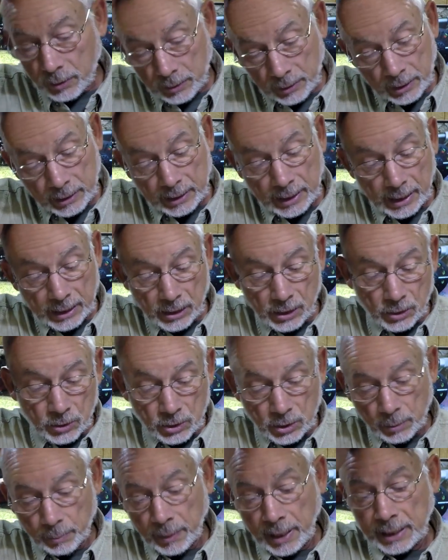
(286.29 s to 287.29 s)
that they use
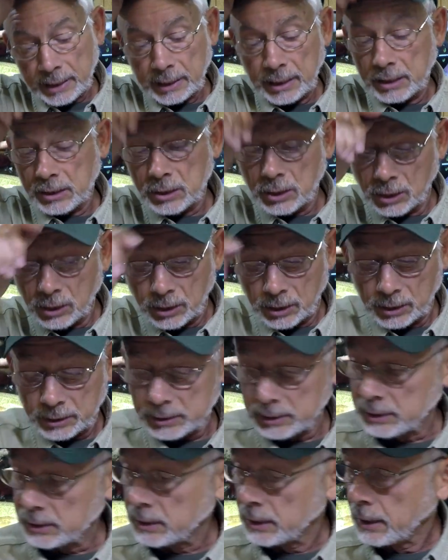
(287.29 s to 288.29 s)
to make these
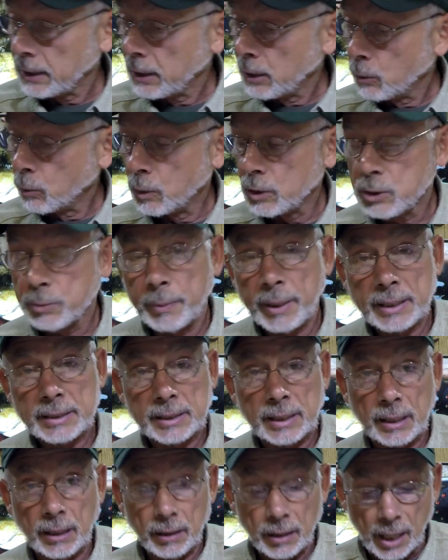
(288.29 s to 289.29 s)
hooks, which makes
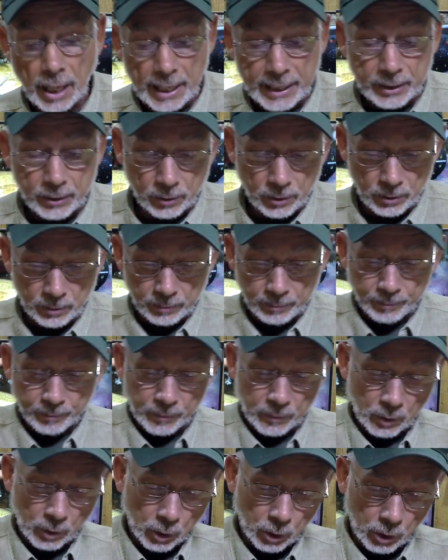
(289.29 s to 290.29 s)
it a lighter
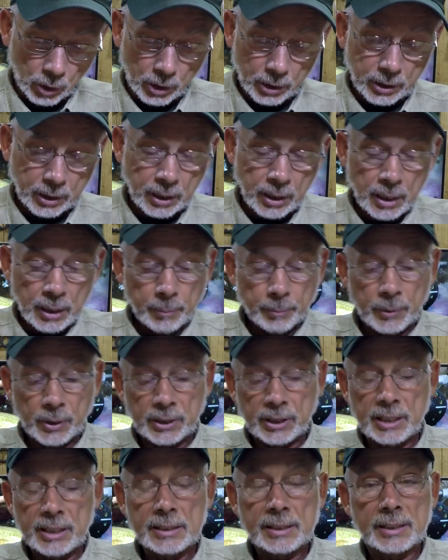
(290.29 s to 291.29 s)
hook.
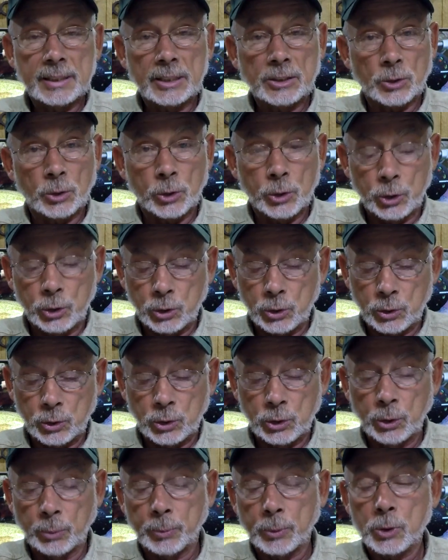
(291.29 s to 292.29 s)
But these things are
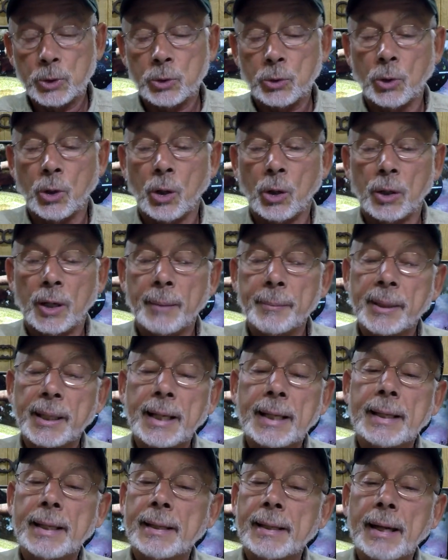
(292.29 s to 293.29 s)
super strong. I mean,
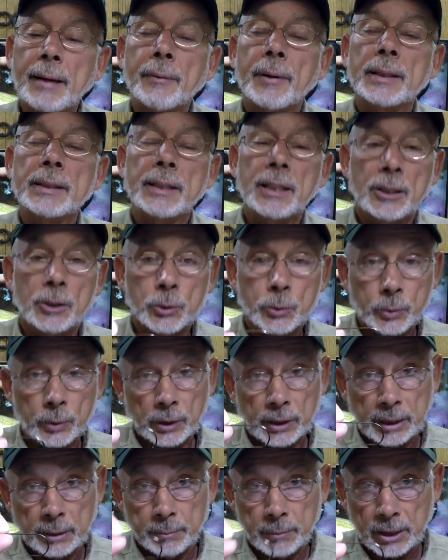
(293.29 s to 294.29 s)
that right there is
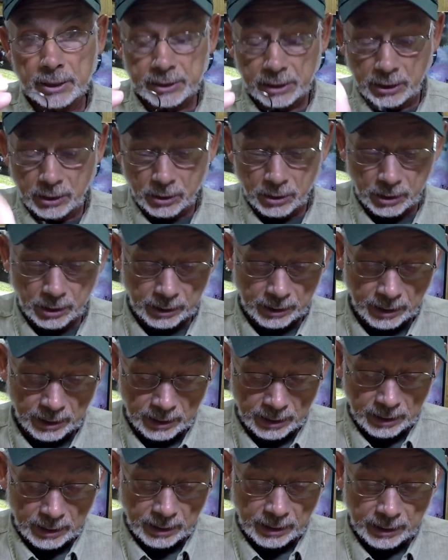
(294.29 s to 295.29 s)
really a musky hook.
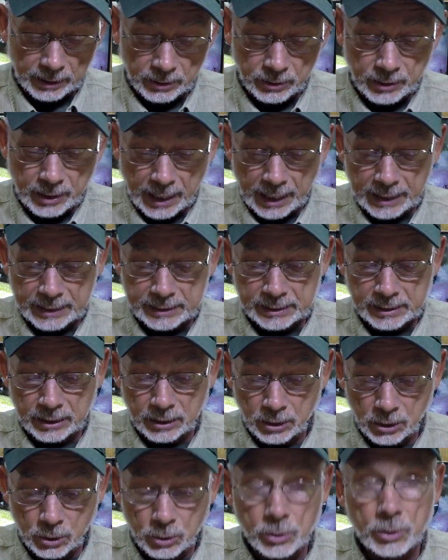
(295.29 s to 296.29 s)
And you guys that
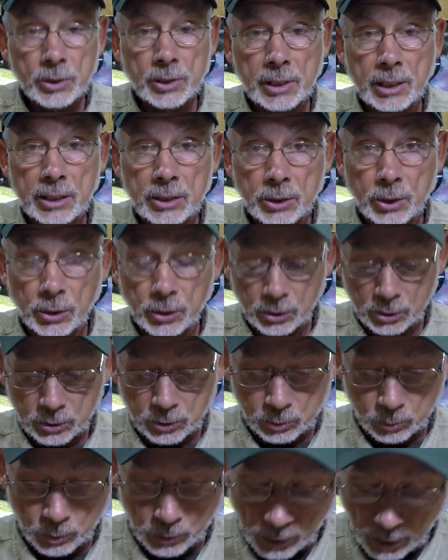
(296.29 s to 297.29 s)
use these
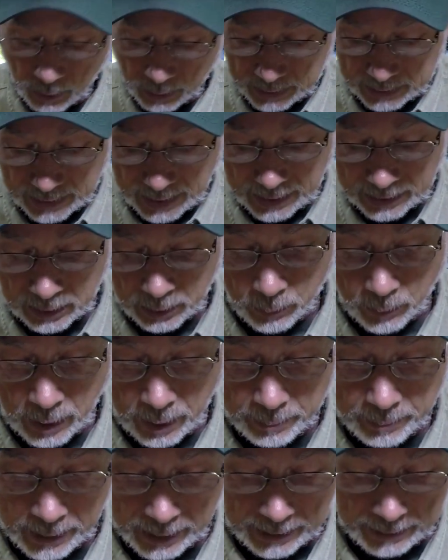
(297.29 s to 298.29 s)
hooks will know exactly what I
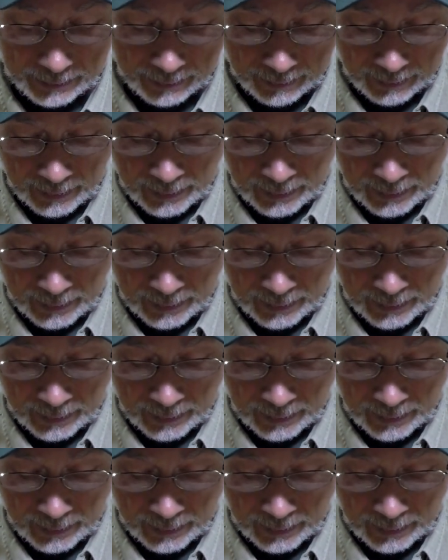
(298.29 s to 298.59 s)
mean.